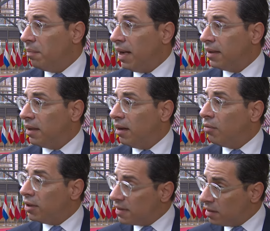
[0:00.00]
But
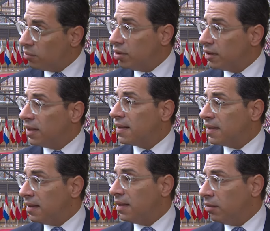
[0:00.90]
what is important
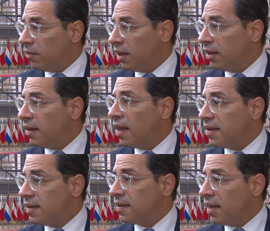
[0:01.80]
is at the end of the day that
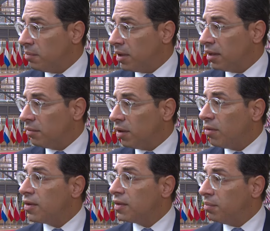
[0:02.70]
this is happening
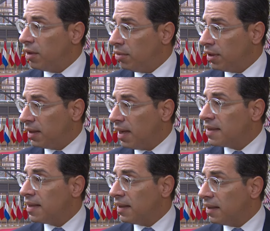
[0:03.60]
because the people in
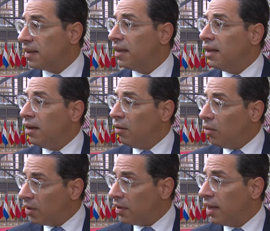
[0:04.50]
Gaza need
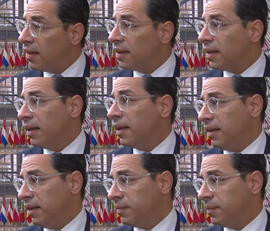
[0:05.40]
all the aid that can get in.